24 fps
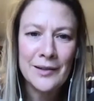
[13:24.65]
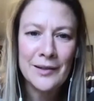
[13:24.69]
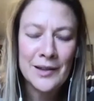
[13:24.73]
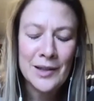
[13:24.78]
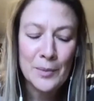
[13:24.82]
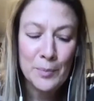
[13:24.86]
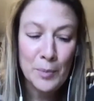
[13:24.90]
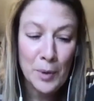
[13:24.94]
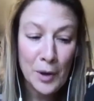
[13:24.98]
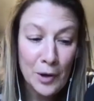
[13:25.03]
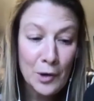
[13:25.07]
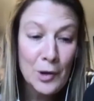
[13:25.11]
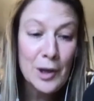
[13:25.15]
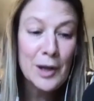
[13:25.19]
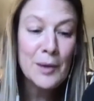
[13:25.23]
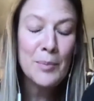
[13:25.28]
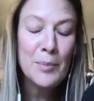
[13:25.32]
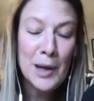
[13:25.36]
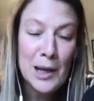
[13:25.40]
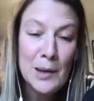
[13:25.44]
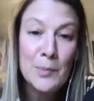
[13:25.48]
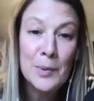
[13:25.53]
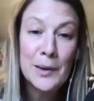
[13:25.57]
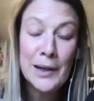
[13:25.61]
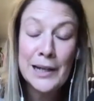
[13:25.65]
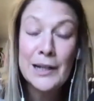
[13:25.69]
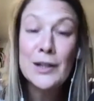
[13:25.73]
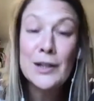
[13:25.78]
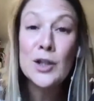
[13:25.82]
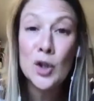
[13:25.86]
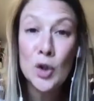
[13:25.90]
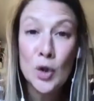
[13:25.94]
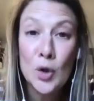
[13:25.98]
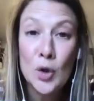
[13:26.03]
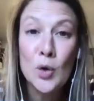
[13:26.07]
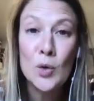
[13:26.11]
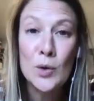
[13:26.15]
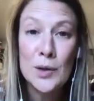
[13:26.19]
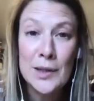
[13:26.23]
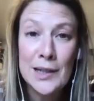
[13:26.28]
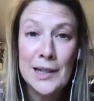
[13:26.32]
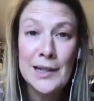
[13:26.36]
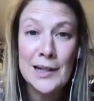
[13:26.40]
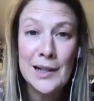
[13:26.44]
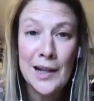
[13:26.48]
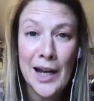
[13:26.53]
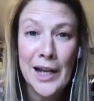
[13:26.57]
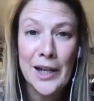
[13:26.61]
pulling people into courses
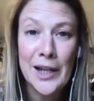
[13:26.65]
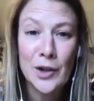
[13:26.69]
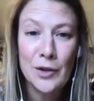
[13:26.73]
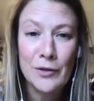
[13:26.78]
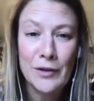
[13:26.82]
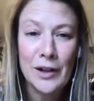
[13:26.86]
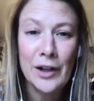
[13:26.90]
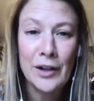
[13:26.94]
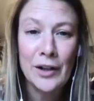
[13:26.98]
like your own?